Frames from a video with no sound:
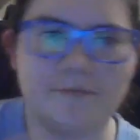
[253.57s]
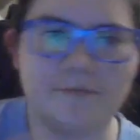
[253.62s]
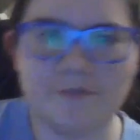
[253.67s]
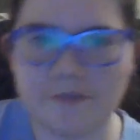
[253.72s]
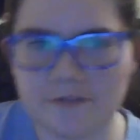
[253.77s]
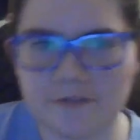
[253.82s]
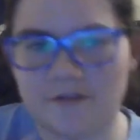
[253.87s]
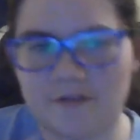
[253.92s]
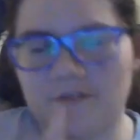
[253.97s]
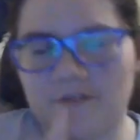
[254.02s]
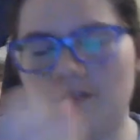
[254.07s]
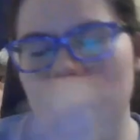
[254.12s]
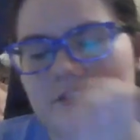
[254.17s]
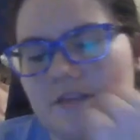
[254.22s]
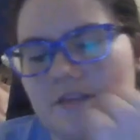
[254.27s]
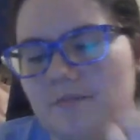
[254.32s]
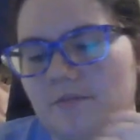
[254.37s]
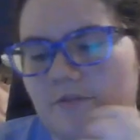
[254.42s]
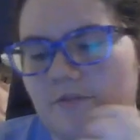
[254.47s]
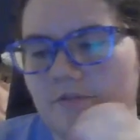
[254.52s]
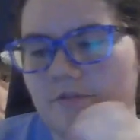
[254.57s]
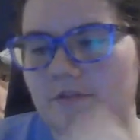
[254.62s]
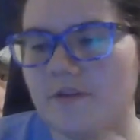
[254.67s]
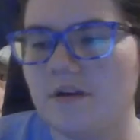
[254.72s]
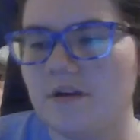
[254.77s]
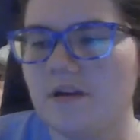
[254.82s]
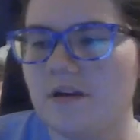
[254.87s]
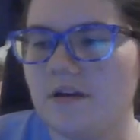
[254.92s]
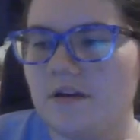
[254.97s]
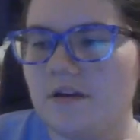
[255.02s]
the start since they both
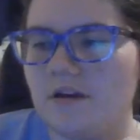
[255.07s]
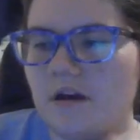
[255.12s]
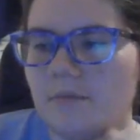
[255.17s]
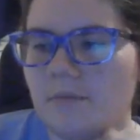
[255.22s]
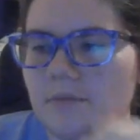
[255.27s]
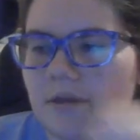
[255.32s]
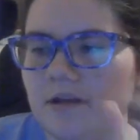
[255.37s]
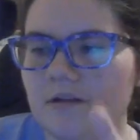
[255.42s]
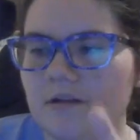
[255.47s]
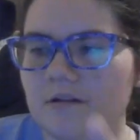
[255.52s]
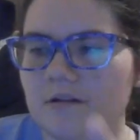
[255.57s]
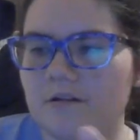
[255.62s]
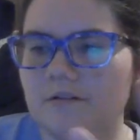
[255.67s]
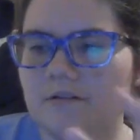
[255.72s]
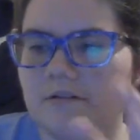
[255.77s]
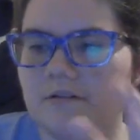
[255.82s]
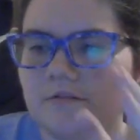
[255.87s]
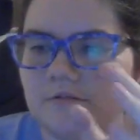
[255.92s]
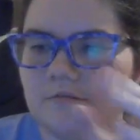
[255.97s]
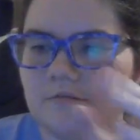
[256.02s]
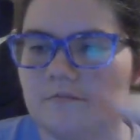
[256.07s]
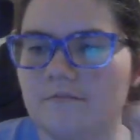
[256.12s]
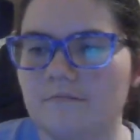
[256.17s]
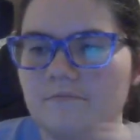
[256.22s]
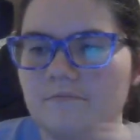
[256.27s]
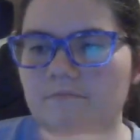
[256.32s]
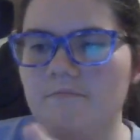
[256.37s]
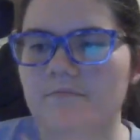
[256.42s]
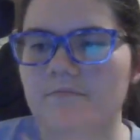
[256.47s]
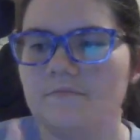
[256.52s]
appeared
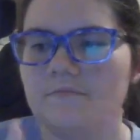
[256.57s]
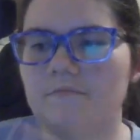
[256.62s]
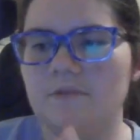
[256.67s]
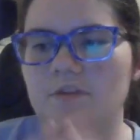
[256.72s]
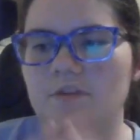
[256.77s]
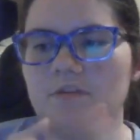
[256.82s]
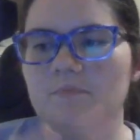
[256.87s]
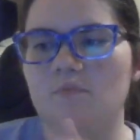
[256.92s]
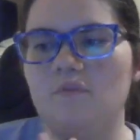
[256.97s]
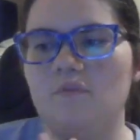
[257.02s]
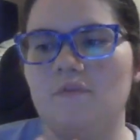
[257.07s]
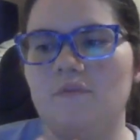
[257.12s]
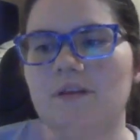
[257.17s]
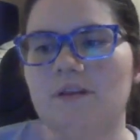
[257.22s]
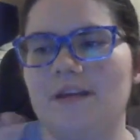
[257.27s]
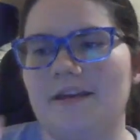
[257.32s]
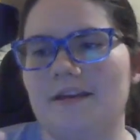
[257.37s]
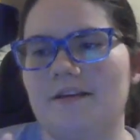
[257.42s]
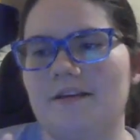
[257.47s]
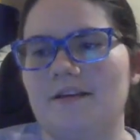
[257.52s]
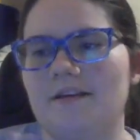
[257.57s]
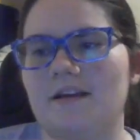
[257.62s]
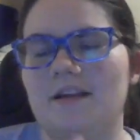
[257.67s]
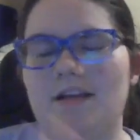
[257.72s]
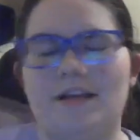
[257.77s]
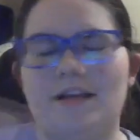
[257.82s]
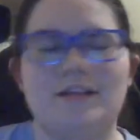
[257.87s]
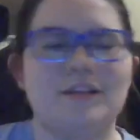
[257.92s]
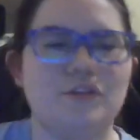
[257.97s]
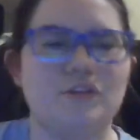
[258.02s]
in the movie, like
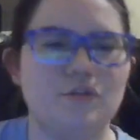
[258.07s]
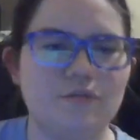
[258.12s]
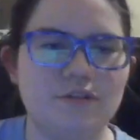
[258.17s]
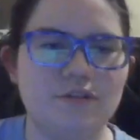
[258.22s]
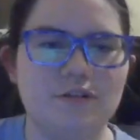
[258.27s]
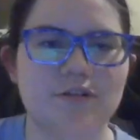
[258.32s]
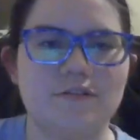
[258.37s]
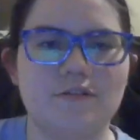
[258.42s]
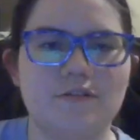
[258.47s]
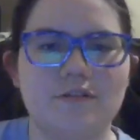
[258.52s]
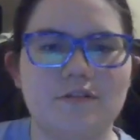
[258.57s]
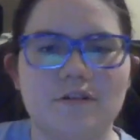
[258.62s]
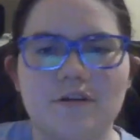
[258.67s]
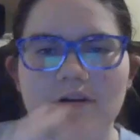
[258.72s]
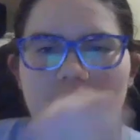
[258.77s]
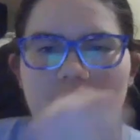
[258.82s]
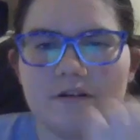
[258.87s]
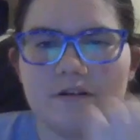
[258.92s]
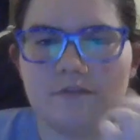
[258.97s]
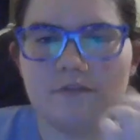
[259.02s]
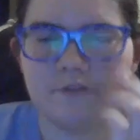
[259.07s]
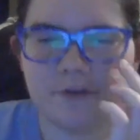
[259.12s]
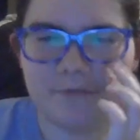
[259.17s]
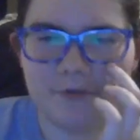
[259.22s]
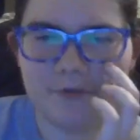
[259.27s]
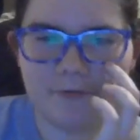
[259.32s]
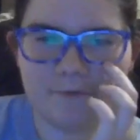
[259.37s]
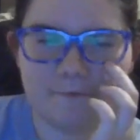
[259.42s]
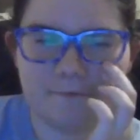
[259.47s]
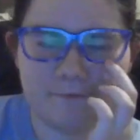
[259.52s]
connected to each other from
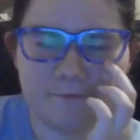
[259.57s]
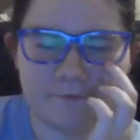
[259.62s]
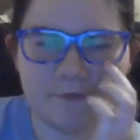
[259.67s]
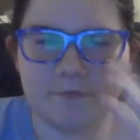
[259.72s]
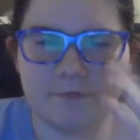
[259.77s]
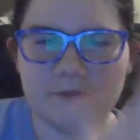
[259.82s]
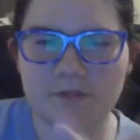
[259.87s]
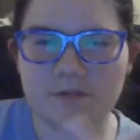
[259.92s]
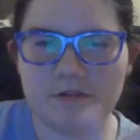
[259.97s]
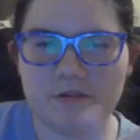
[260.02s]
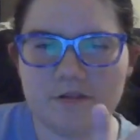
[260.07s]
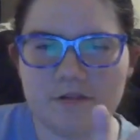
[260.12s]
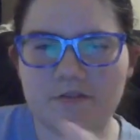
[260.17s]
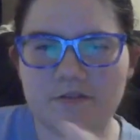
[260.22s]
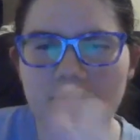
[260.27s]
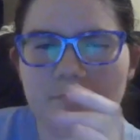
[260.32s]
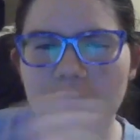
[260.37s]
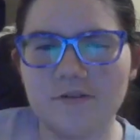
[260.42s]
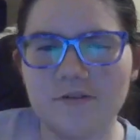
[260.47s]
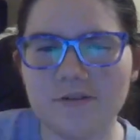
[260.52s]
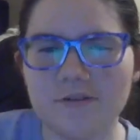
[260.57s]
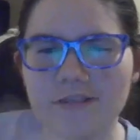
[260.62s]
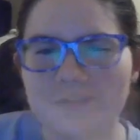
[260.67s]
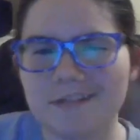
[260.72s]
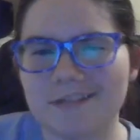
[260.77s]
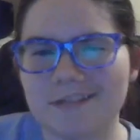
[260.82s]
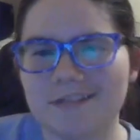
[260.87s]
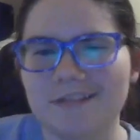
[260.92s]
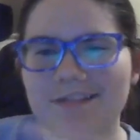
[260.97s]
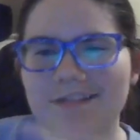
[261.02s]
the start. So he mostly
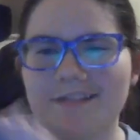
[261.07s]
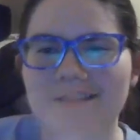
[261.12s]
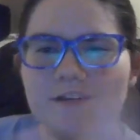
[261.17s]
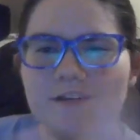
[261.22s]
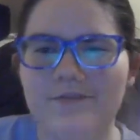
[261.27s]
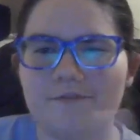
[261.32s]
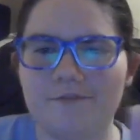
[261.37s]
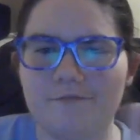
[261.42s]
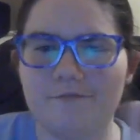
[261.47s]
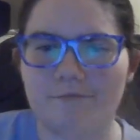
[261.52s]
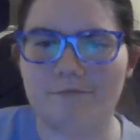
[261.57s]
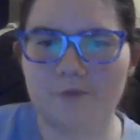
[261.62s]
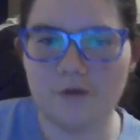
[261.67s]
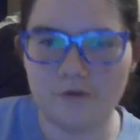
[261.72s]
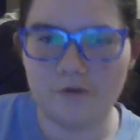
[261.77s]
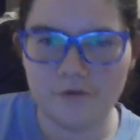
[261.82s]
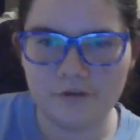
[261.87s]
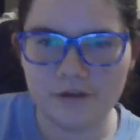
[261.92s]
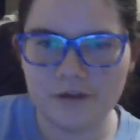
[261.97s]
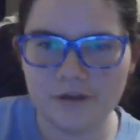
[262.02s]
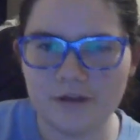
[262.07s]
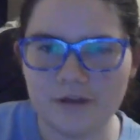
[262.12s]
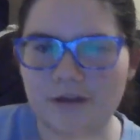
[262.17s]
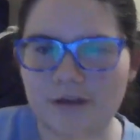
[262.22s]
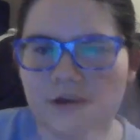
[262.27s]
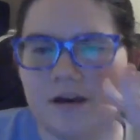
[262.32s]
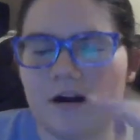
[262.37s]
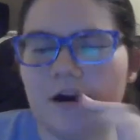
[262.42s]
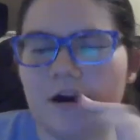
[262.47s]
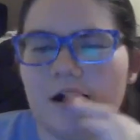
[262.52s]
just does stuff with Rogue,
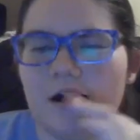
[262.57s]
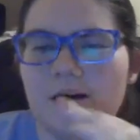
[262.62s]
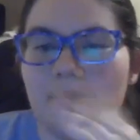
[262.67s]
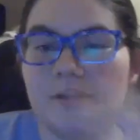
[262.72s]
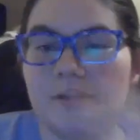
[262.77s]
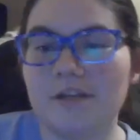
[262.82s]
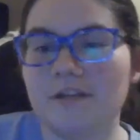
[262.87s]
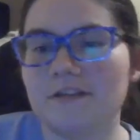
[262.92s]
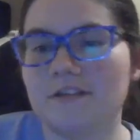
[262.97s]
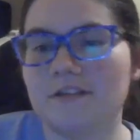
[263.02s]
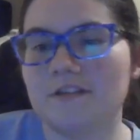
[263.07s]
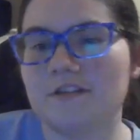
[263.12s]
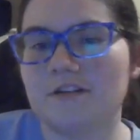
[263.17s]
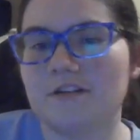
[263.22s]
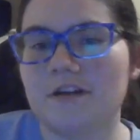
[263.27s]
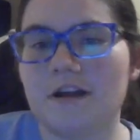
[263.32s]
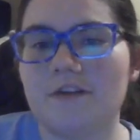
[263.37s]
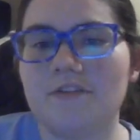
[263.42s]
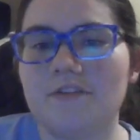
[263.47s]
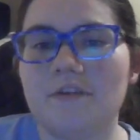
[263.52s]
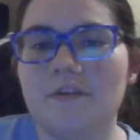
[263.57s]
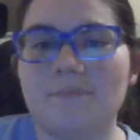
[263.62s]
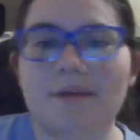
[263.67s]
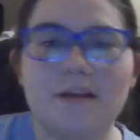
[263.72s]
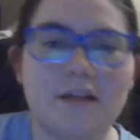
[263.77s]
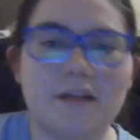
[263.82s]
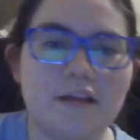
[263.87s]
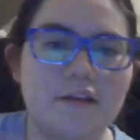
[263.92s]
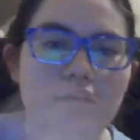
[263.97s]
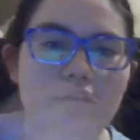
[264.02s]
and it does turn out that
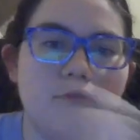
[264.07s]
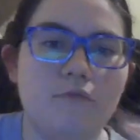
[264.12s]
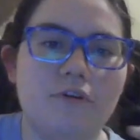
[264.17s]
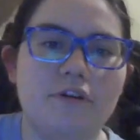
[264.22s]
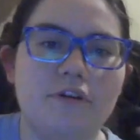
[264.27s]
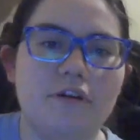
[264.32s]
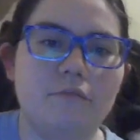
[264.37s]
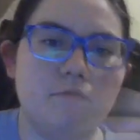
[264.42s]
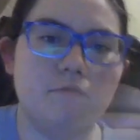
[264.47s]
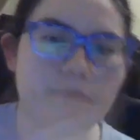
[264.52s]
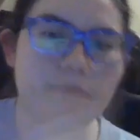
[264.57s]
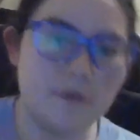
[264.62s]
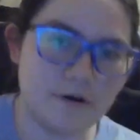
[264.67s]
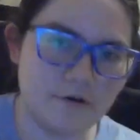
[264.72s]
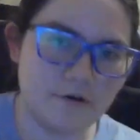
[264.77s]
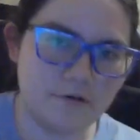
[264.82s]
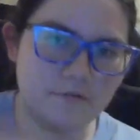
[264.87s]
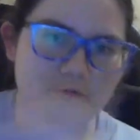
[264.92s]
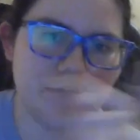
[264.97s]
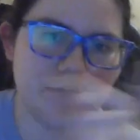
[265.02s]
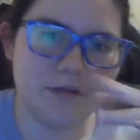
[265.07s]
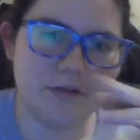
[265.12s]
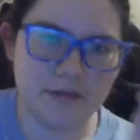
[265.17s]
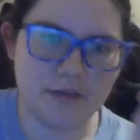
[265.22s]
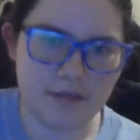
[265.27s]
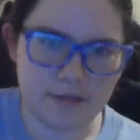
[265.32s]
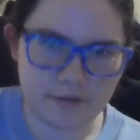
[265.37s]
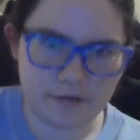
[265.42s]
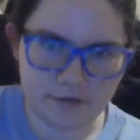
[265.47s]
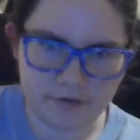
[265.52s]
Magneto wanted Rogue,
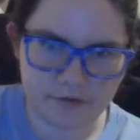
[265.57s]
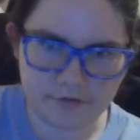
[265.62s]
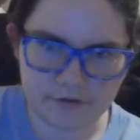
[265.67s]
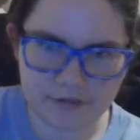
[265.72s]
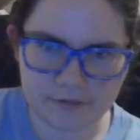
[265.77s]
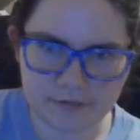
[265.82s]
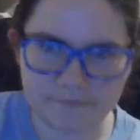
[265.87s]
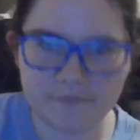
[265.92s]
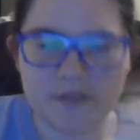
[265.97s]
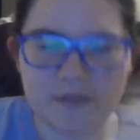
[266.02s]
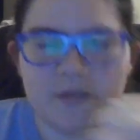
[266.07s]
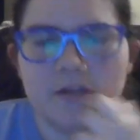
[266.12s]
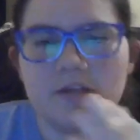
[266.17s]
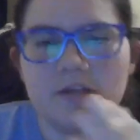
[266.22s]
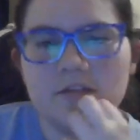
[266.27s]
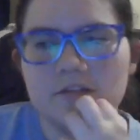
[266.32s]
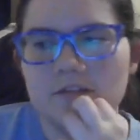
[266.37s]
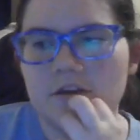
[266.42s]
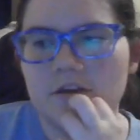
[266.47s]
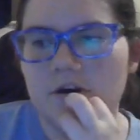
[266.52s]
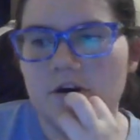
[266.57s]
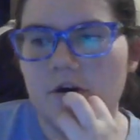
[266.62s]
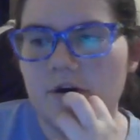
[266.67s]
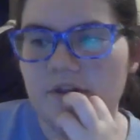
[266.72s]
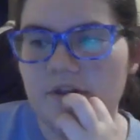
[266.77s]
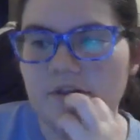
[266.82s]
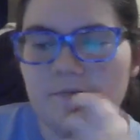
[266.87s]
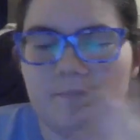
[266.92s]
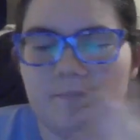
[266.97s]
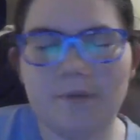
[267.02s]
not Logan. So
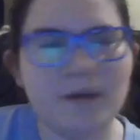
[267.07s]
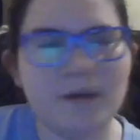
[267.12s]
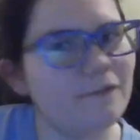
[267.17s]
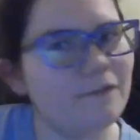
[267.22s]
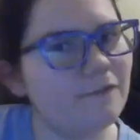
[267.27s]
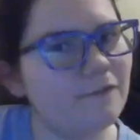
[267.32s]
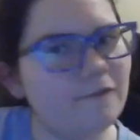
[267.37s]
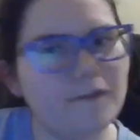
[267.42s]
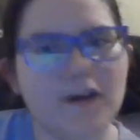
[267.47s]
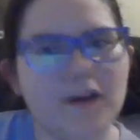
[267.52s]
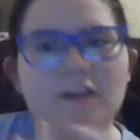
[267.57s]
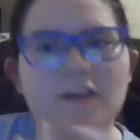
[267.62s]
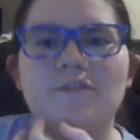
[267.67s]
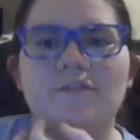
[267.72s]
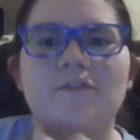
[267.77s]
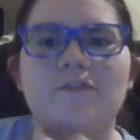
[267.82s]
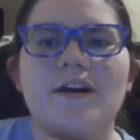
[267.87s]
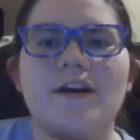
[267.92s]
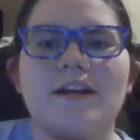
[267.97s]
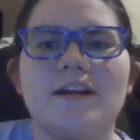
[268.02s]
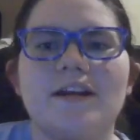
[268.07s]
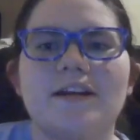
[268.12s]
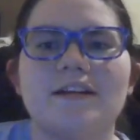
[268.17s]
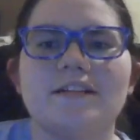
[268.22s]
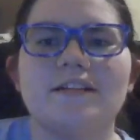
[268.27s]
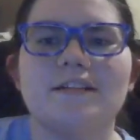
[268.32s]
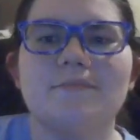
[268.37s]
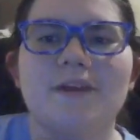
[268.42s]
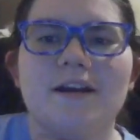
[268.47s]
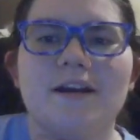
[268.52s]
in the big final fight
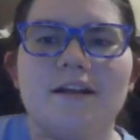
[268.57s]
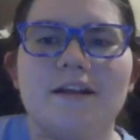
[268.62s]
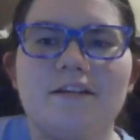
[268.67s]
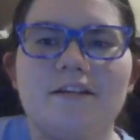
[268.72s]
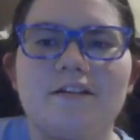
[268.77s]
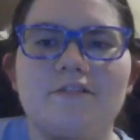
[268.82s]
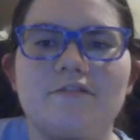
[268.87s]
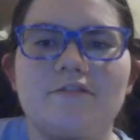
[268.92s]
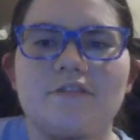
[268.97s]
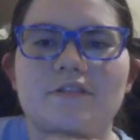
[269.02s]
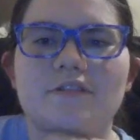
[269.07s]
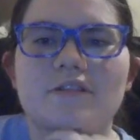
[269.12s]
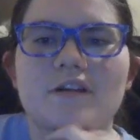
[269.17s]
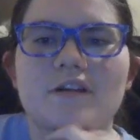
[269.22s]
against Magneto's